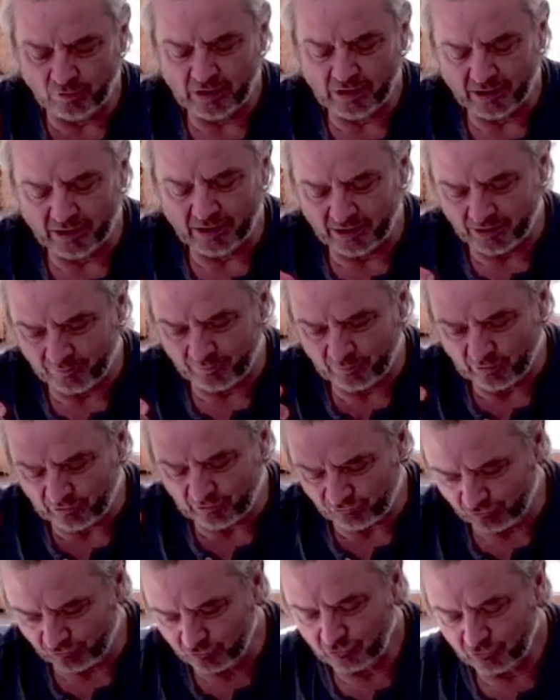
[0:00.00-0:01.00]

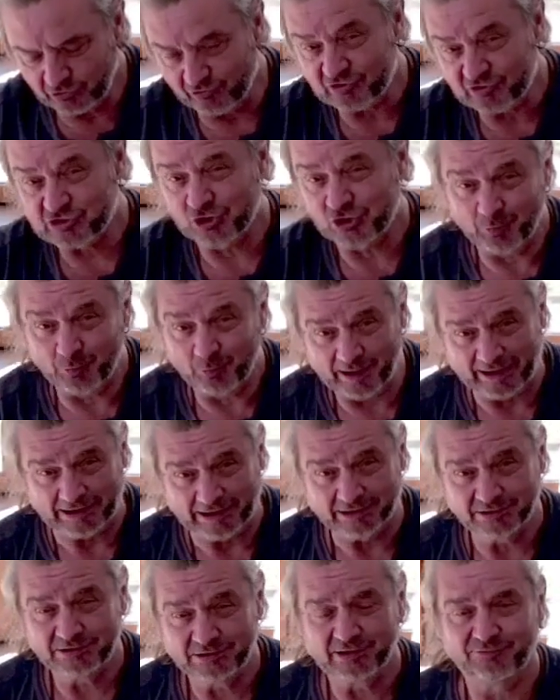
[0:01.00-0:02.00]
rule at the top
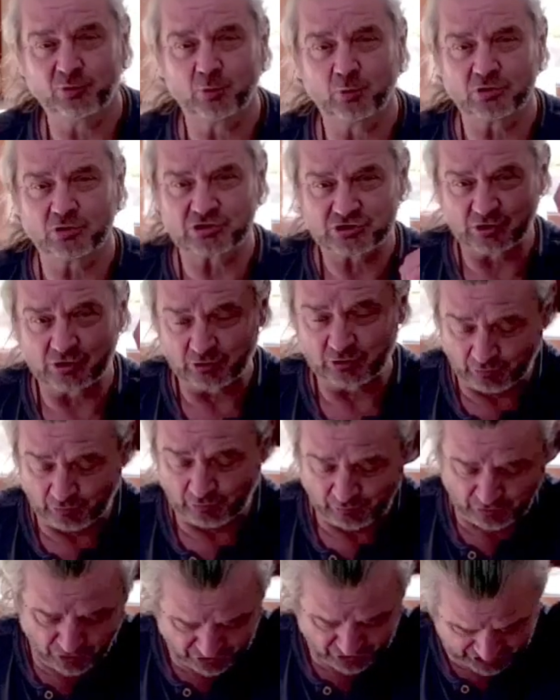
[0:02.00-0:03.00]
end, if you want to
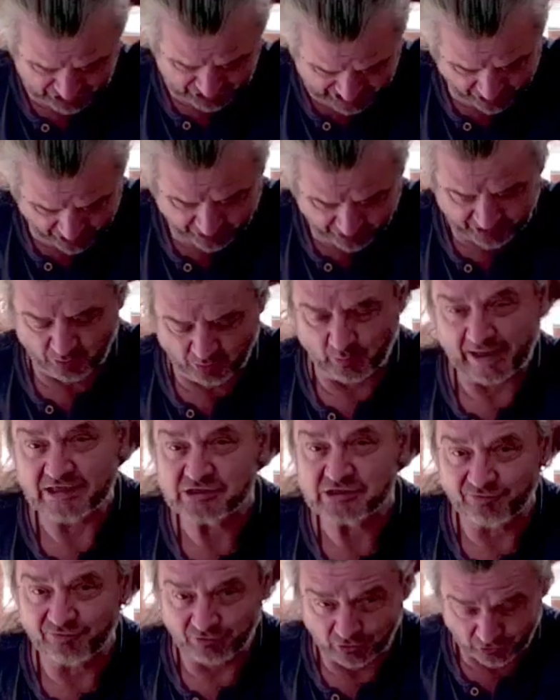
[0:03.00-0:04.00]
not carry the
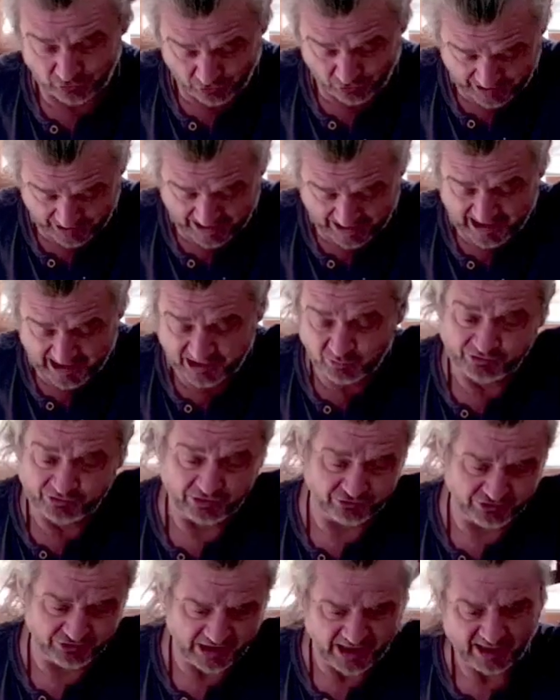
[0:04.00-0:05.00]
weight of your head with
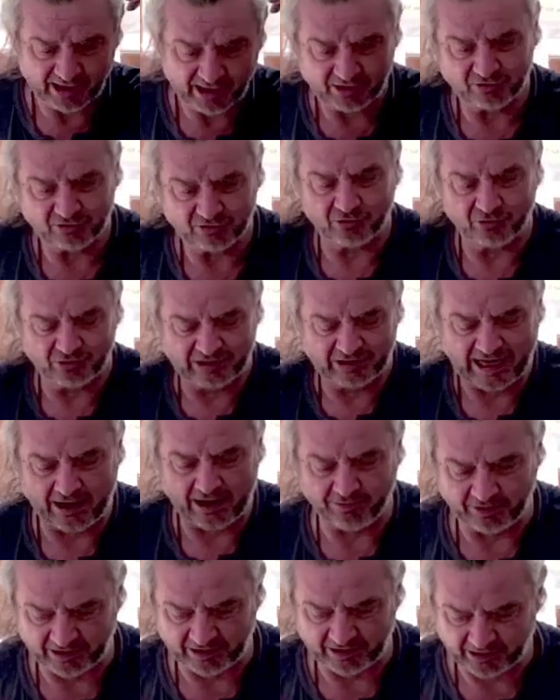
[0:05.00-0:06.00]
your neck, not
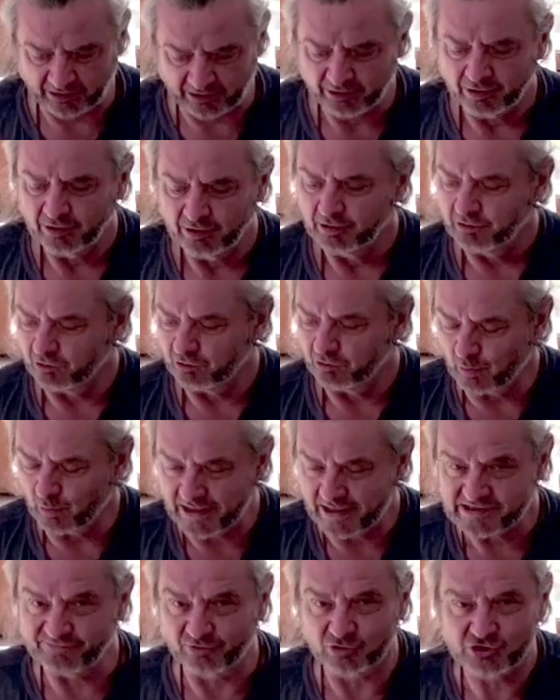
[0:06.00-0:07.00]
carry the
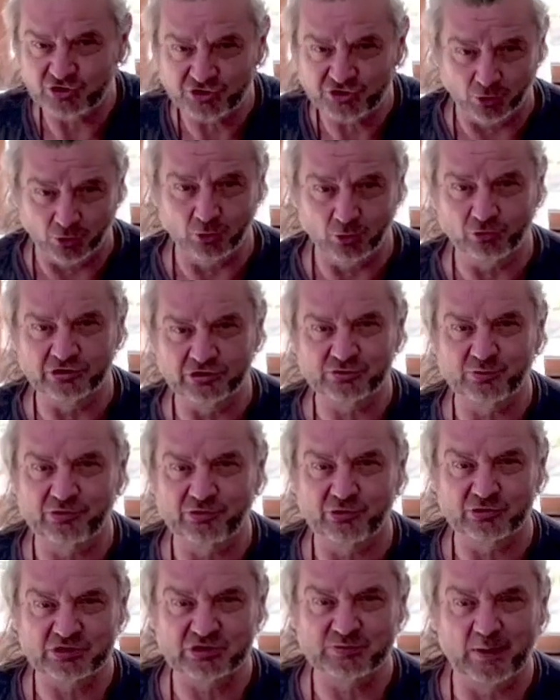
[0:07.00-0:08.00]
weight of your shoulders with
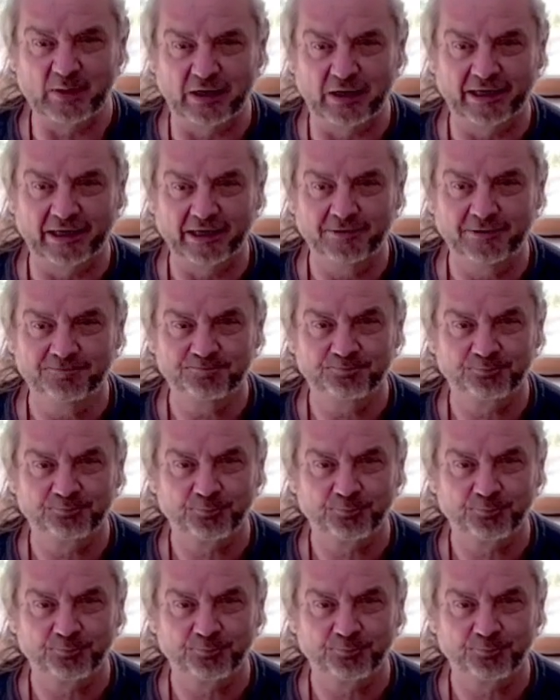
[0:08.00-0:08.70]
your spine,